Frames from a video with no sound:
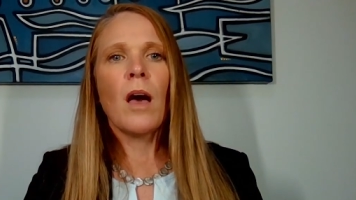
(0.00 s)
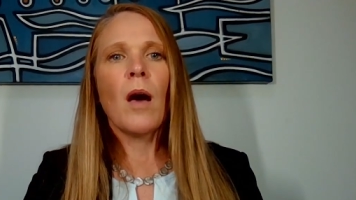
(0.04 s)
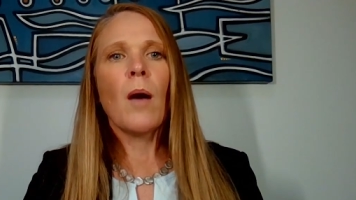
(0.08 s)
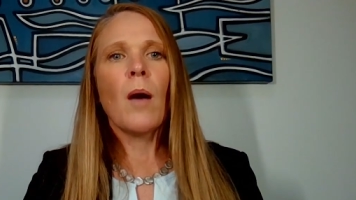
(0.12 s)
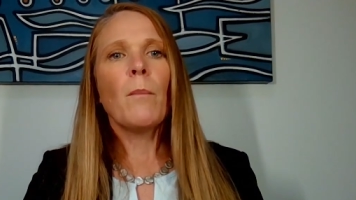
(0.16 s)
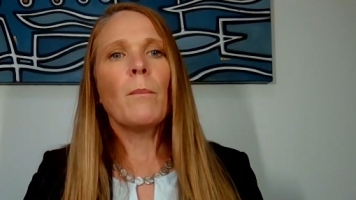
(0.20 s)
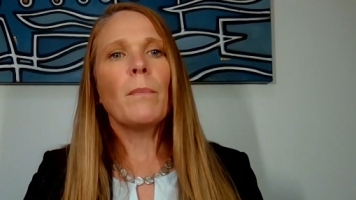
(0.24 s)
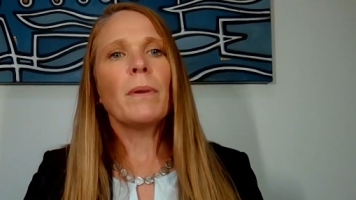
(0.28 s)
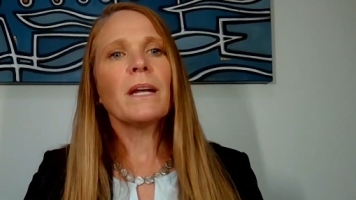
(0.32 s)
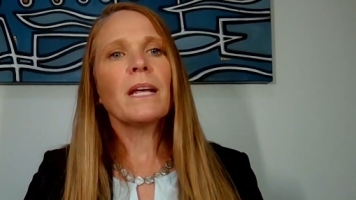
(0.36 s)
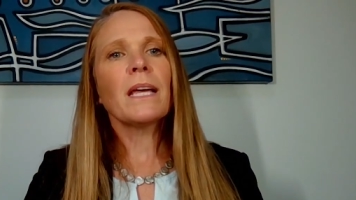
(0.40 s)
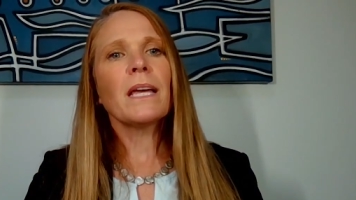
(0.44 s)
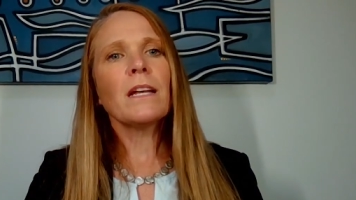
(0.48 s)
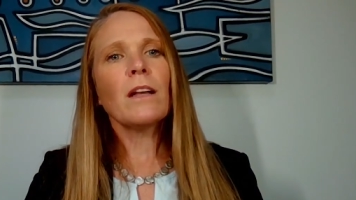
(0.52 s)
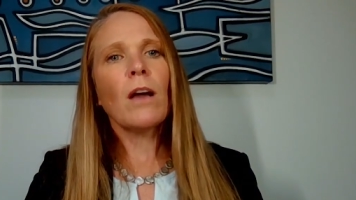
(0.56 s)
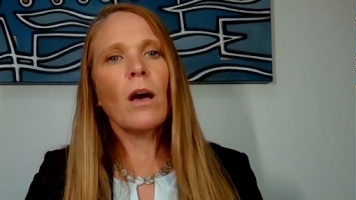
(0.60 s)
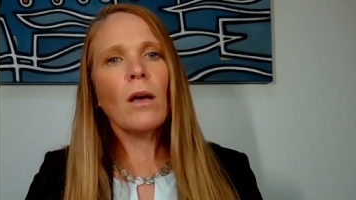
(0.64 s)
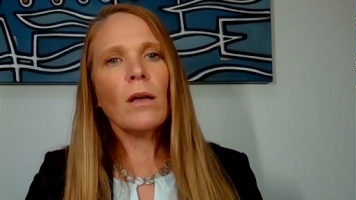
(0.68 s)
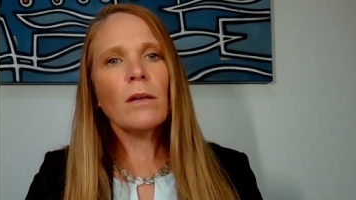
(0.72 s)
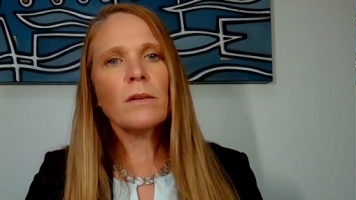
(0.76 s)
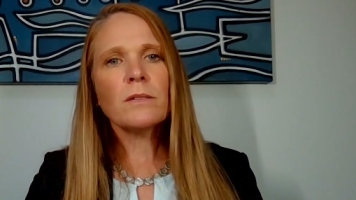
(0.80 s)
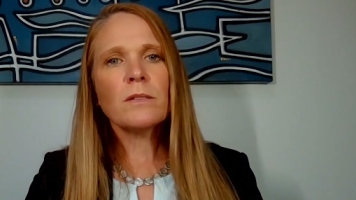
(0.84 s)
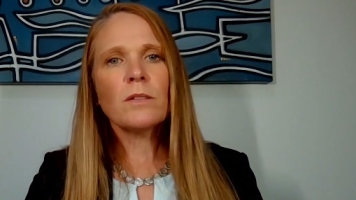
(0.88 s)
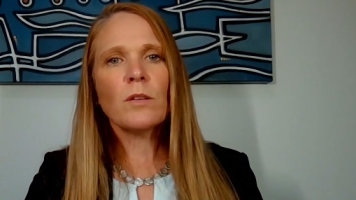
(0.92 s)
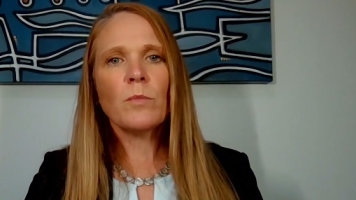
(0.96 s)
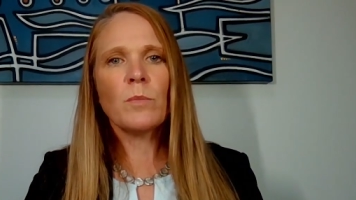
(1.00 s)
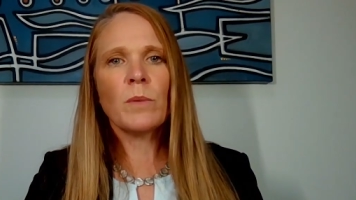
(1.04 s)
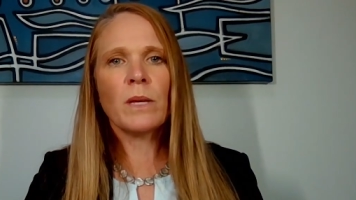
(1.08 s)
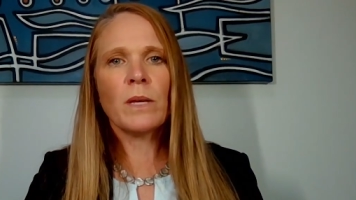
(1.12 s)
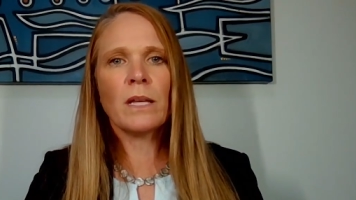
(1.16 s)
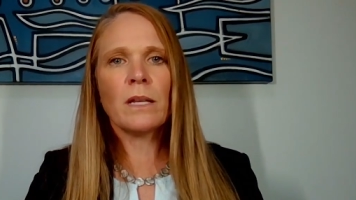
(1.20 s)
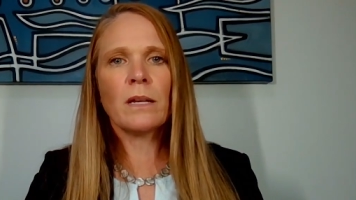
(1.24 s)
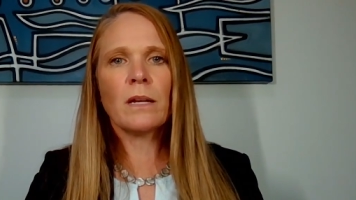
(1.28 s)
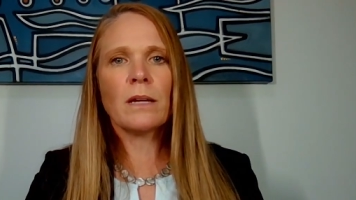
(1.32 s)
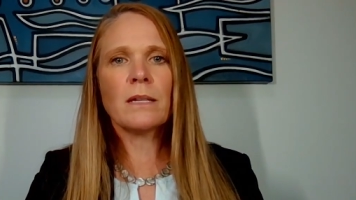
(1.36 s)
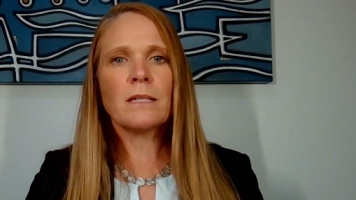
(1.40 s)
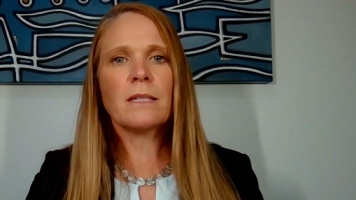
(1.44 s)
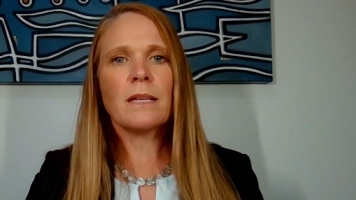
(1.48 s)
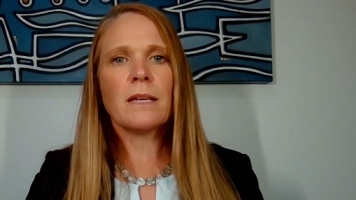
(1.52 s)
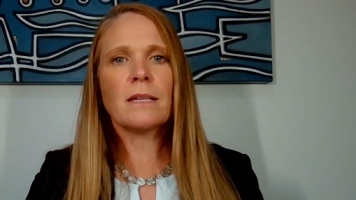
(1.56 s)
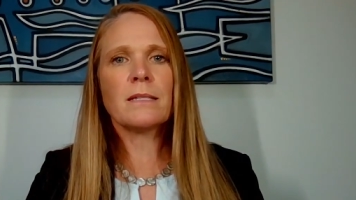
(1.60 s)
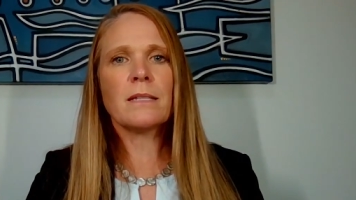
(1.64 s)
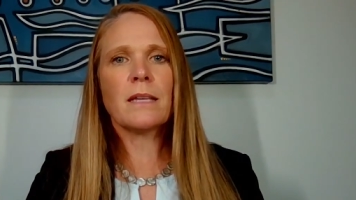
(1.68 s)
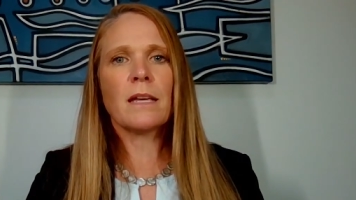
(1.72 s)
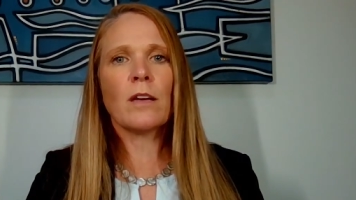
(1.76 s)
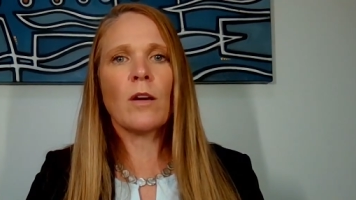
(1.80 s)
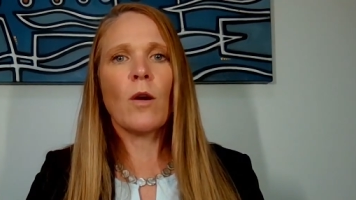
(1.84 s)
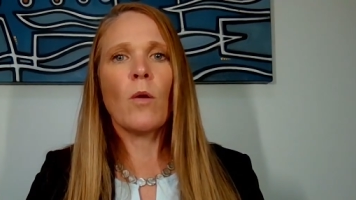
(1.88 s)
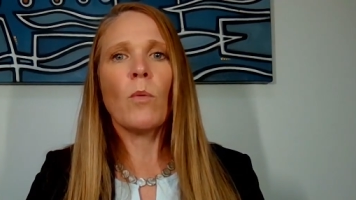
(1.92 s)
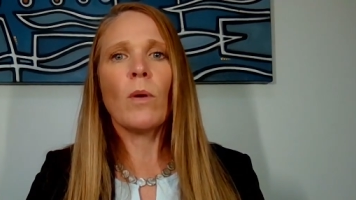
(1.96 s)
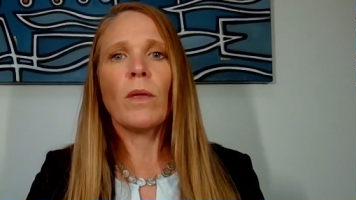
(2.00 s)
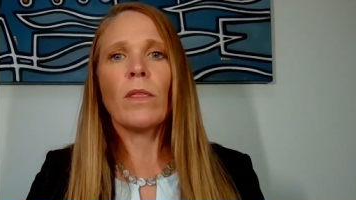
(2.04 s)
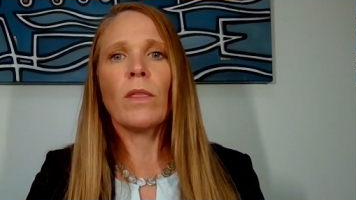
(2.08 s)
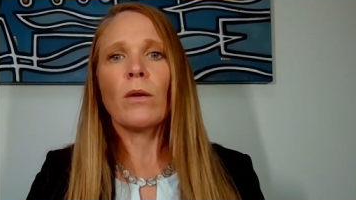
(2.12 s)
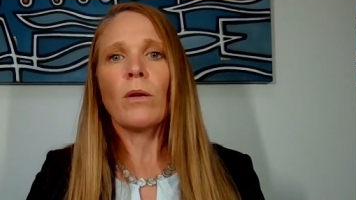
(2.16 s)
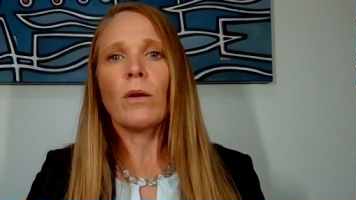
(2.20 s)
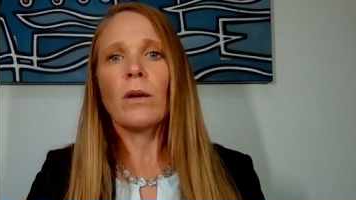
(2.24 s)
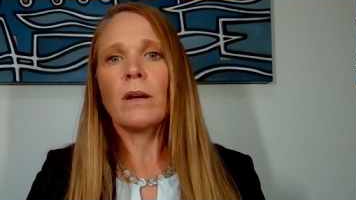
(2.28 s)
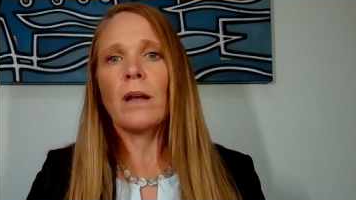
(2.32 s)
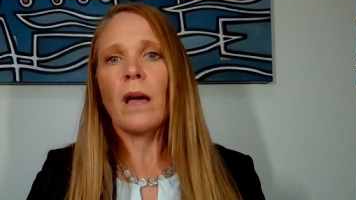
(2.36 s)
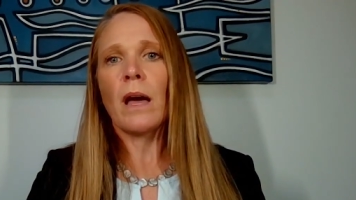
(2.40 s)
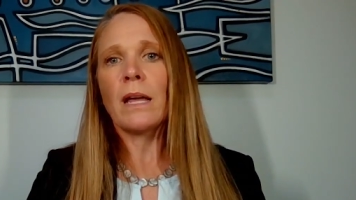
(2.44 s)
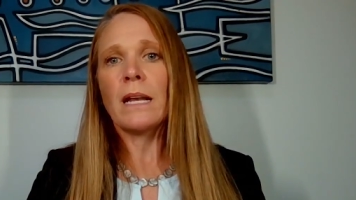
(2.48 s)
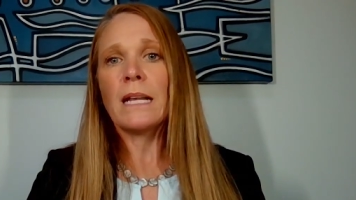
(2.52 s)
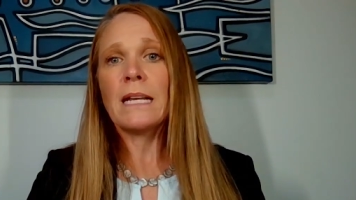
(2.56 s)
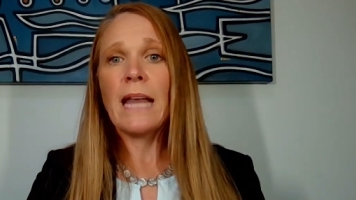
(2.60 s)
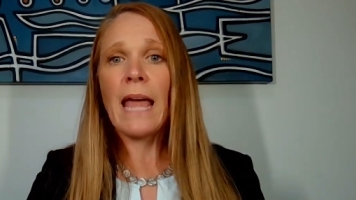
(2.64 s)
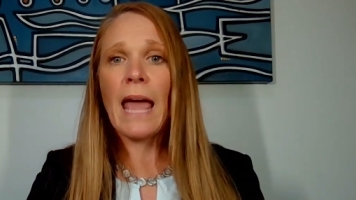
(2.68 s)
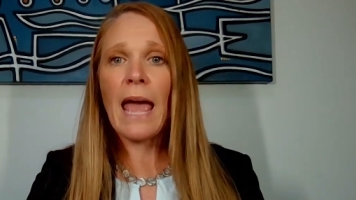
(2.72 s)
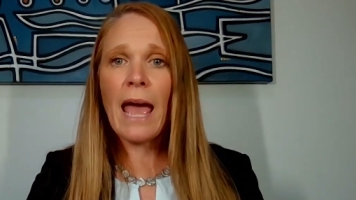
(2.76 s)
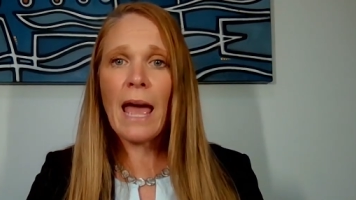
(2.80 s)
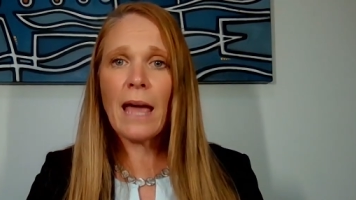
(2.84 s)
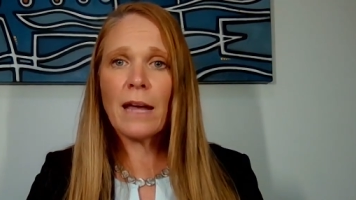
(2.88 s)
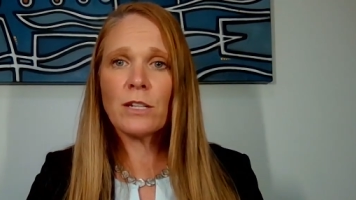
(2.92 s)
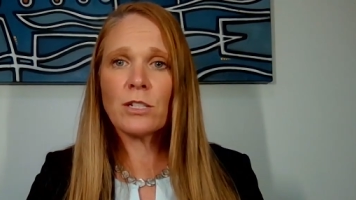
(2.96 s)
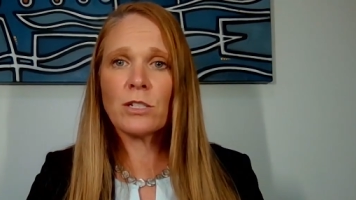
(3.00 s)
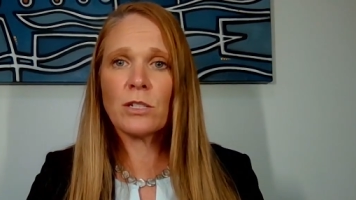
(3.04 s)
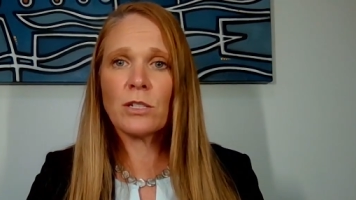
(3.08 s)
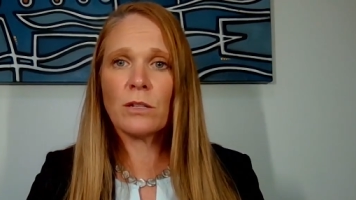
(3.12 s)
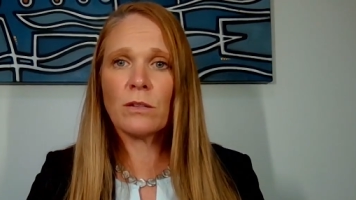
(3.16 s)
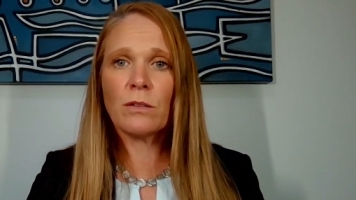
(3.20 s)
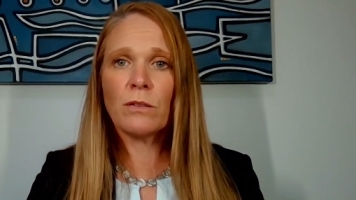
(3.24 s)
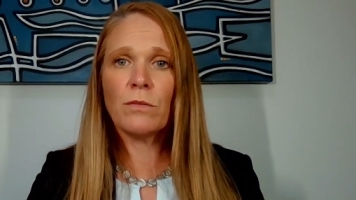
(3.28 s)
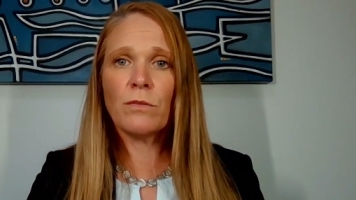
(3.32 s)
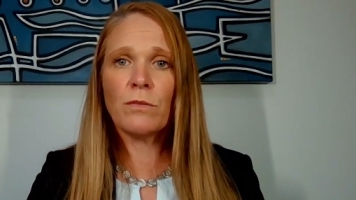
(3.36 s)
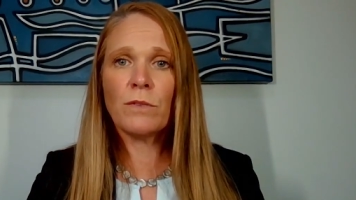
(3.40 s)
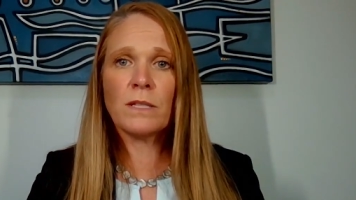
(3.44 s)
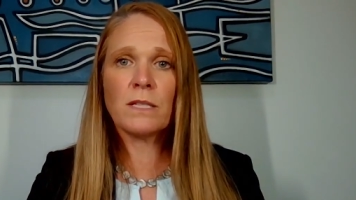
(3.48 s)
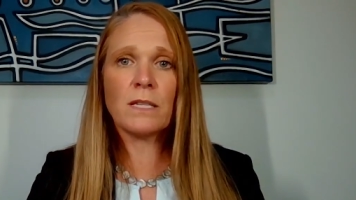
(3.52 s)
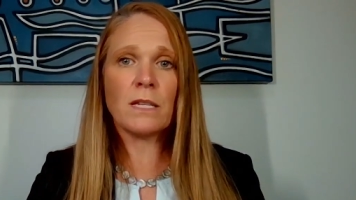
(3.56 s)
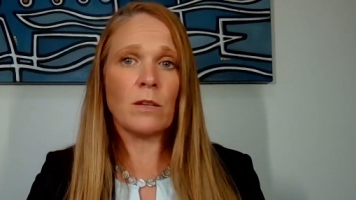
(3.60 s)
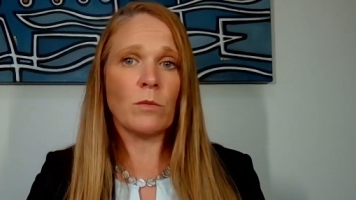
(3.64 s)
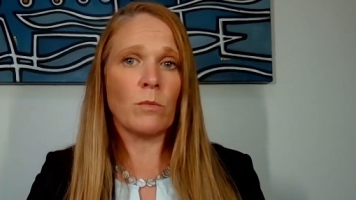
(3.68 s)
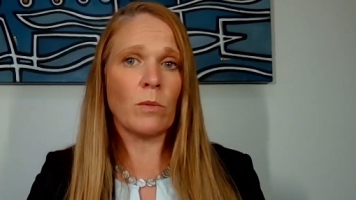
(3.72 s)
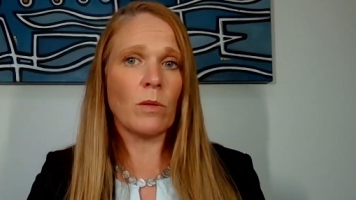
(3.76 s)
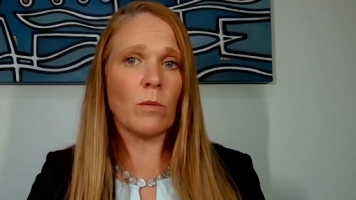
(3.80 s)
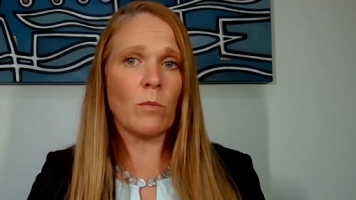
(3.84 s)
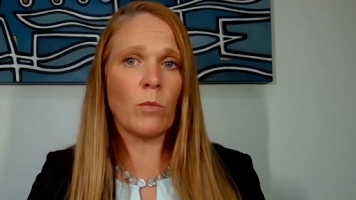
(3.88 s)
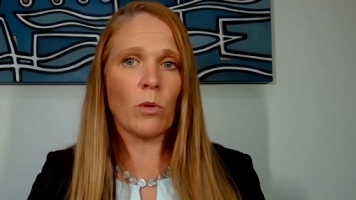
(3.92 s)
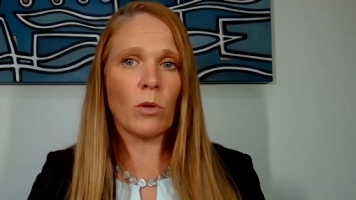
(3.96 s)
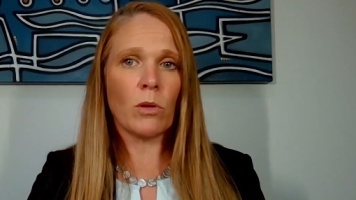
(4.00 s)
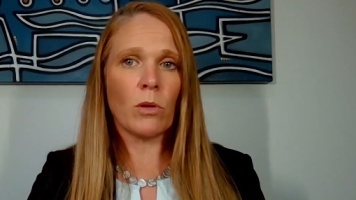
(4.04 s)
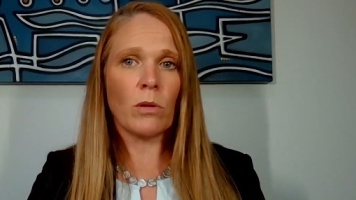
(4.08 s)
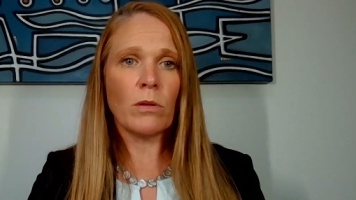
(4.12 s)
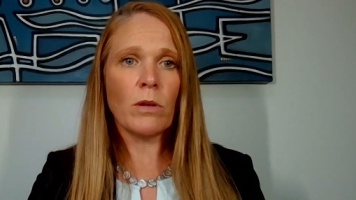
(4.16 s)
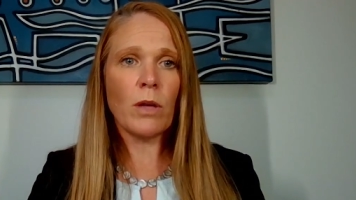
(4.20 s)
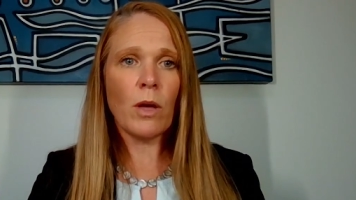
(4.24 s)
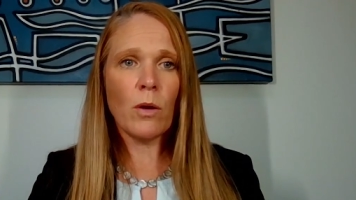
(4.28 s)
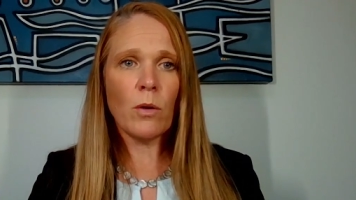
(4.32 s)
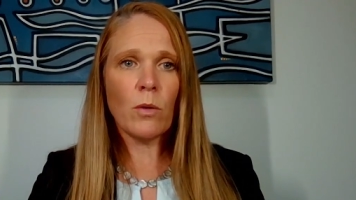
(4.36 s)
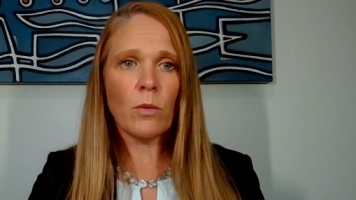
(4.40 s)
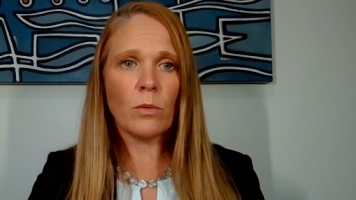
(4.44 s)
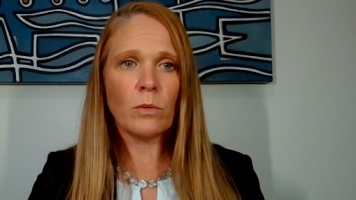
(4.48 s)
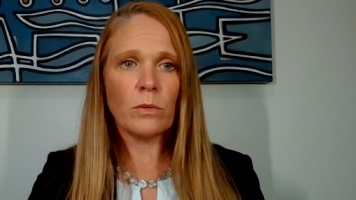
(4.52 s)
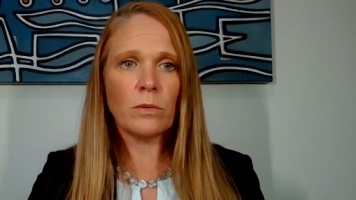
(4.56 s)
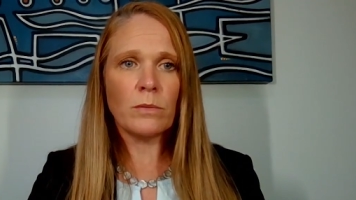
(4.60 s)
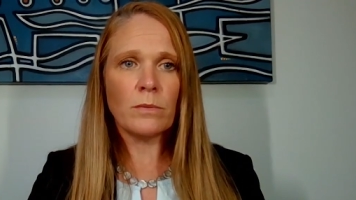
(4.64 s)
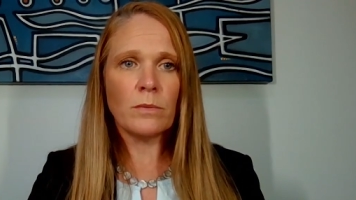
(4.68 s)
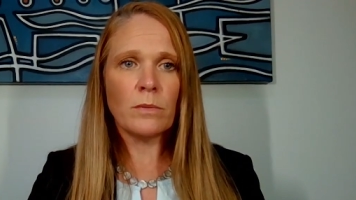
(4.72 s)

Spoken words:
But it can also mean assessing whether or not an action fits in with a moral code,